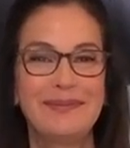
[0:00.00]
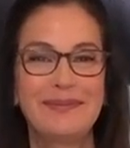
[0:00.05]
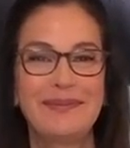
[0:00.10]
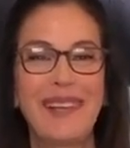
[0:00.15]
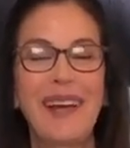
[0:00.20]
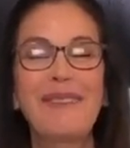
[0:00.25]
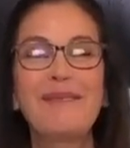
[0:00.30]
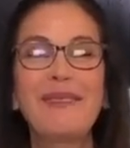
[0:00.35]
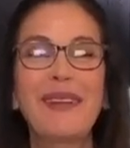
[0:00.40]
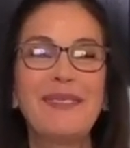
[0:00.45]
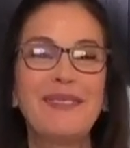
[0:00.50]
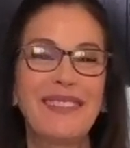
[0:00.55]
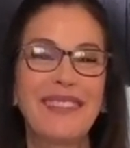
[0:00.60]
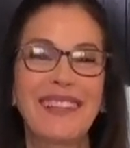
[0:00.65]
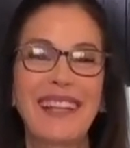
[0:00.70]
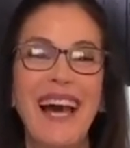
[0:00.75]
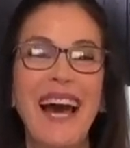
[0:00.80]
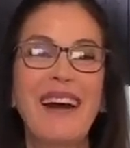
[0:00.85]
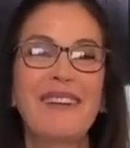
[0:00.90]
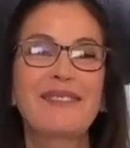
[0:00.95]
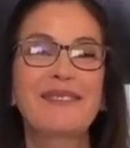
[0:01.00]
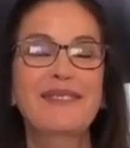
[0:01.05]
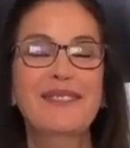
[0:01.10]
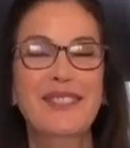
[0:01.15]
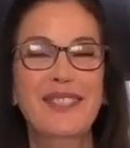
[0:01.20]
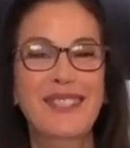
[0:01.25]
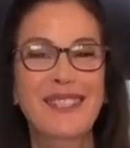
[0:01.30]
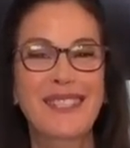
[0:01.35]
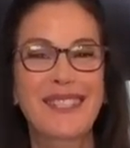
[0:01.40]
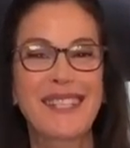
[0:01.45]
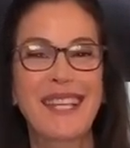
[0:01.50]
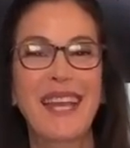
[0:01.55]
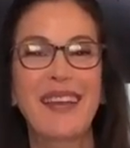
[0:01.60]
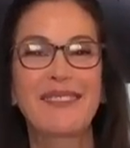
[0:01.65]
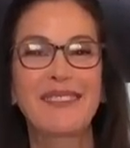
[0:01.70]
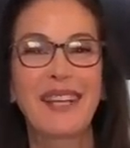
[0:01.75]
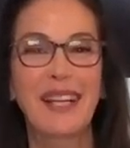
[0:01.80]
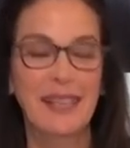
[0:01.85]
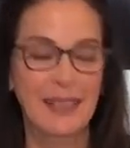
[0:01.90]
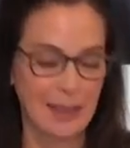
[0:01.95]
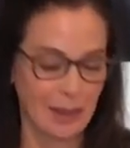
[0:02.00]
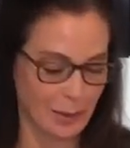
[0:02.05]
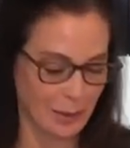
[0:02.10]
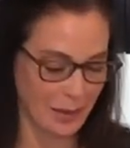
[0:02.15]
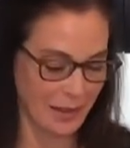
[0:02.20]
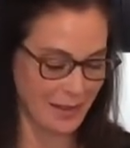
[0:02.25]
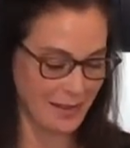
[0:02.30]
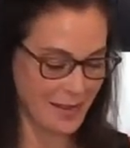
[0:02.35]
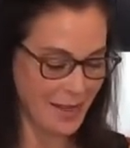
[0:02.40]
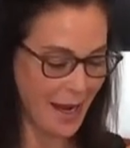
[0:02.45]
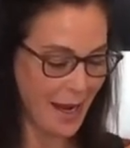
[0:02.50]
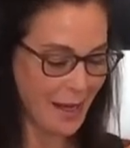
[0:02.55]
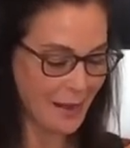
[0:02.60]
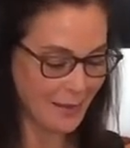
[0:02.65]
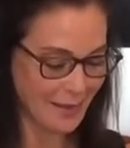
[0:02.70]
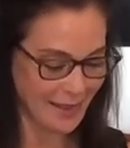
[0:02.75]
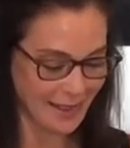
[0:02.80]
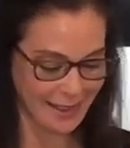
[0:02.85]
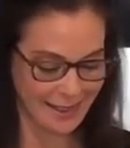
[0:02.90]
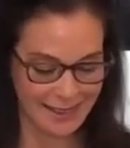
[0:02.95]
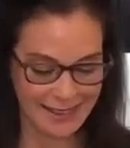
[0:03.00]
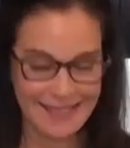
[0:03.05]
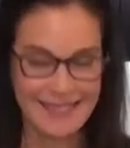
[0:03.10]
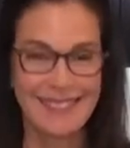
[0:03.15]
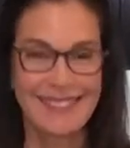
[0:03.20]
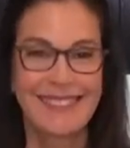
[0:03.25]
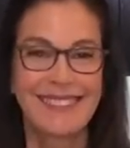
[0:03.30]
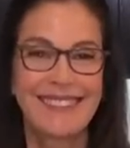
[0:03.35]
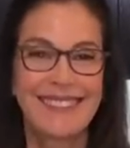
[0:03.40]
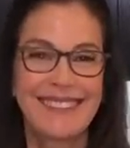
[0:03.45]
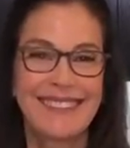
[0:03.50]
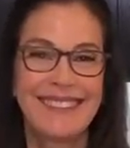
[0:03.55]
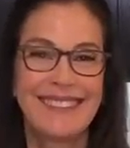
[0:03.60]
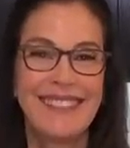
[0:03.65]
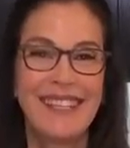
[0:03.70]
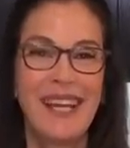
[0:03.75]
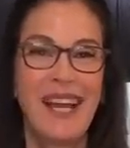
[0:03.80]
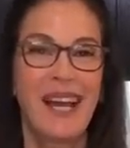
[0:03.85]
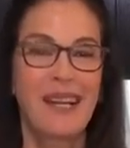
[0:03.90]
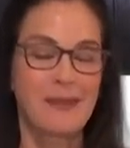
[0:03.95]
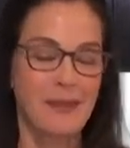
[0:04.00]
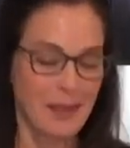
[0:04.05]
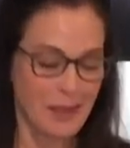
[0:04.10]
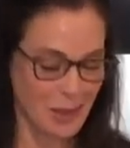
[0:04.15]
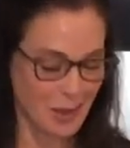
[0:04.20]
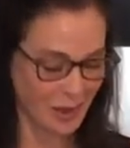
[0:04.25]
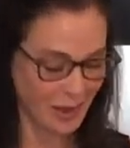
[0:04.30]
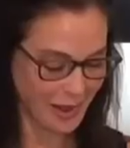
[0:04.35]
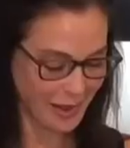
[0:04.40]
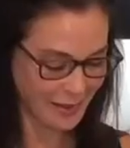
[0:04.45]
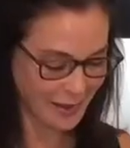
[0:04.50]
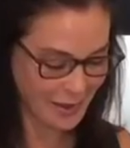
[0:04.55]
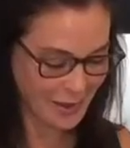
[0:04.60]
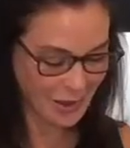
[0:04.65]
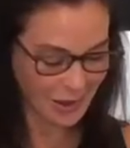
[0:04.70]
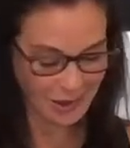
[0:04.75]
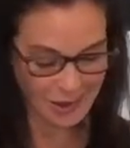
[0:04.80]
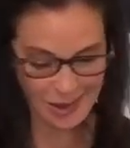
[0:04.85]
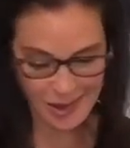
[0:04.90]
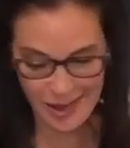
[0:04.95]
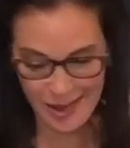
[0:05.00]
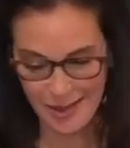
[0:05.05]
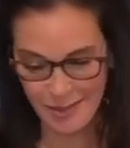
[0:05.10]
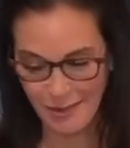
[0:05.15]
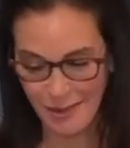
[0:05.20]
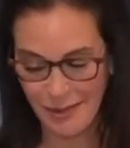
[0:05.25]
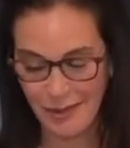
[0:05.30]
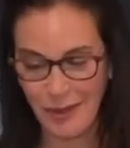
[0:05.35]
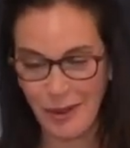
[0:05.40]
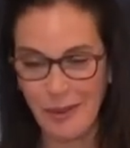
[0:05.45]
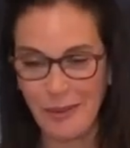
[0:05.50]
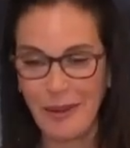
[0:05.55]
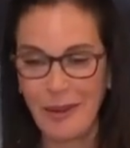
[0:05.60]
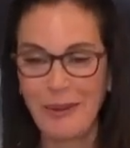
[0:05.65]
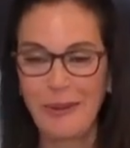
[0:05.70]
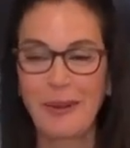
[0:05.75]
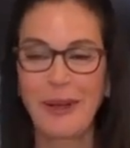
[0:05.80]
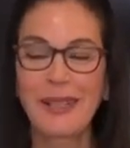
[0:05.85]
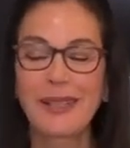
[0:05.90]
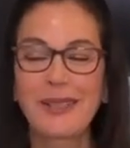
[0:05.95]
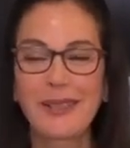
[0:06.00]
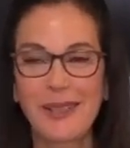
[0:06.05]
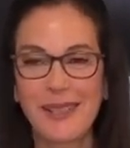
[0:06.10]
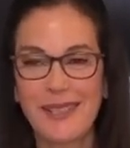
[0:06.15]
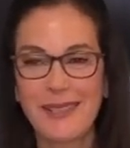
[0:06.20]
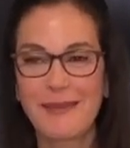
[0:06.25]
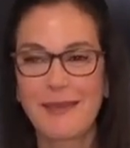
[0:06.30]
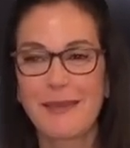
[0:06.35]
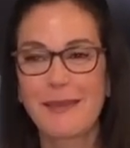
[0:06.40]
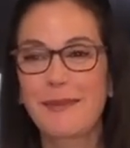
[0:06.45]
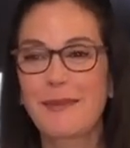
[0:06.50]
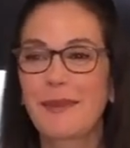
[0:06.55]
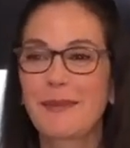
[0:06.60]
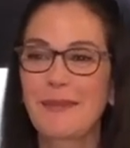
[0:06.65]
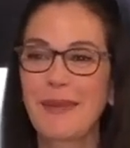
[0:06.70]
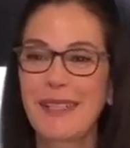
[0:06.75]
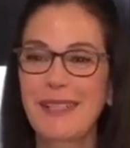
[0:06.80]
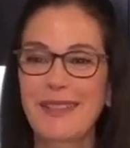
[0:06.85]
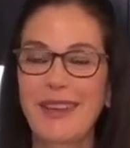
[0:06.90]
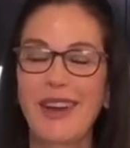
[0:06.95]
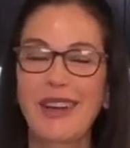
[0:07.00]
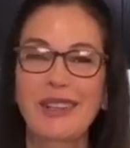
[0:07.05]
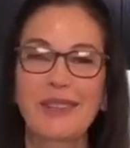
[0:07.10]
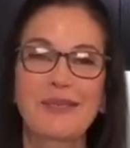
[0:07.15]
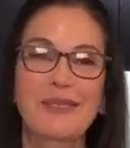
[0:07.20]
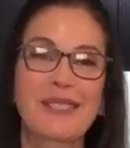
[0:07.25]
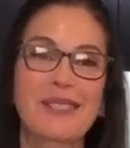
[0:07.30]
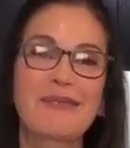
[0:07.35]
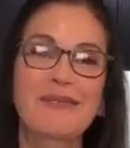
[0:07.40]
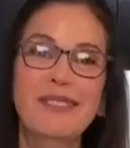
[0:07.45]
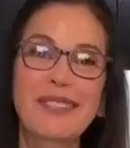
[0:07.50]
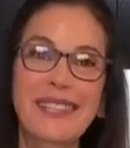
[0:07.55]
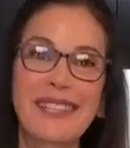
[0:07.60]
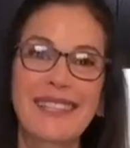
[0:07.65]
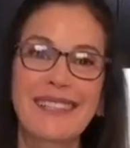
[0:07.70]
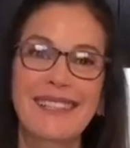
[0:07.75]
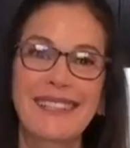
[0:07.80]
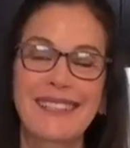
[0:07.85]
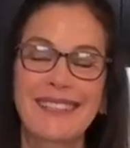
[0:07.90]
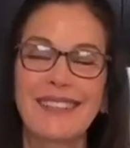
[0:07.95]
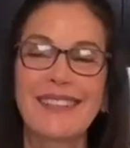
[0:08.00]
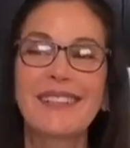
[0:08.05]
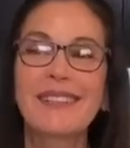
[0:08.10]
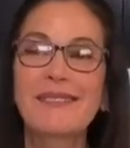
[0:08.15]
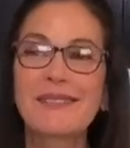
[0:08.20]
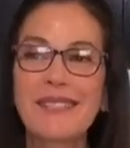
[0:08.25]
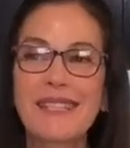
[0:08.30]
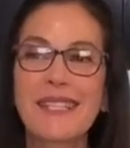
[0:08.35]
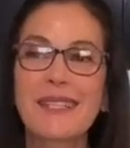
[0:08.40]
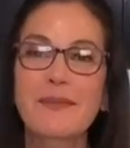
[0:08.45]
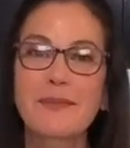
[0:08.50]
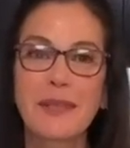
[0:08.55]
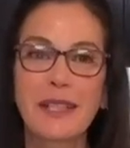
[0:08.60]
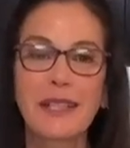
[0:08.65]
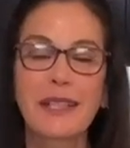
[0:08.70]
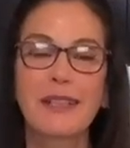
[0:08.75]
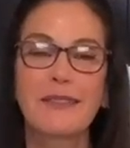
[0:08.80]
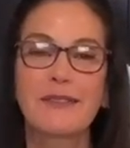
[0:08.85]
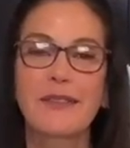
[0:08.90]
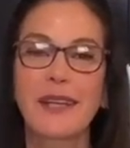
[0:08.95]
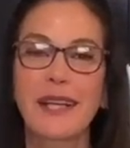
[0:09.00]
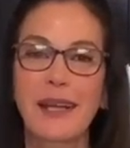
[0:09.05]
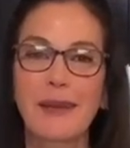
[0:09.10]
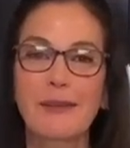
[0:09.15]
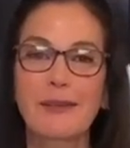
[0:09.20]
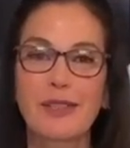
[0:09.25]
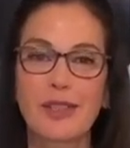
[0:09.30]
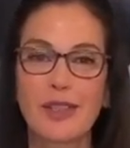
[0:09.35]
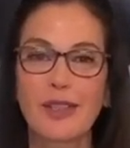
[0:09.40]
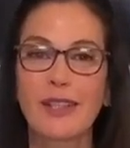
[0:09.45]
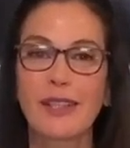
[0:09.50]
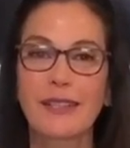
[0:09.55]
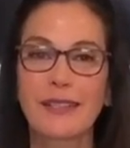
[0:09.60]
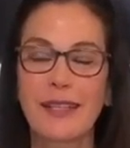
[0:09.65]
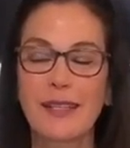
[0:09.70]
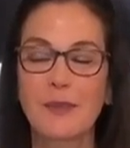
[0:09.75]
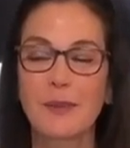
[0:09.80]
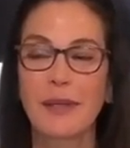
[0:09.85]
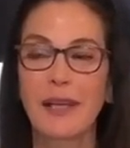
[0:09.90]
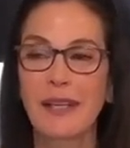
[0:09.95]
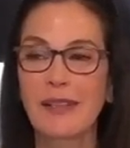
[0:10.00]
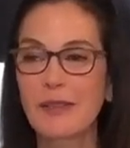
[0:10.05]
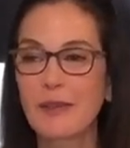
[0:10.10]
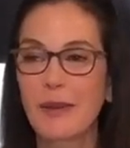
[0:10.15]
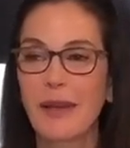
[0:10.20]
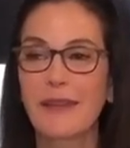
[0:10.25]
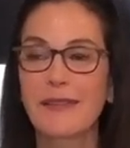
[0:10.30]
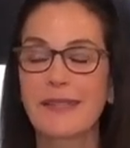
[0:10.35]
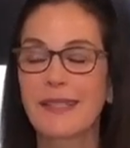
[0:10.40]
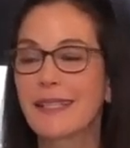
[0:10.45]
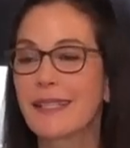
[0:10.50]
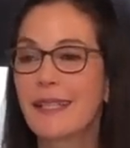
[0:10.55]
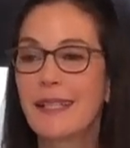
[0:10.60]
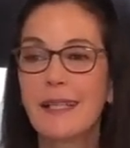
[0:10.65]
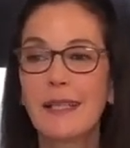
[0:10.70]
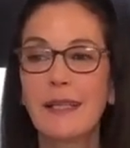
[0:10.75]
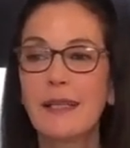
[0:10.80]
That made me laugh, just to say I've got a little bit of thyme here. I'm not sure I ever told you this before, but one Christmas when my daughter was really little, it was in the middle of when I was shooting Desperate Housewives, and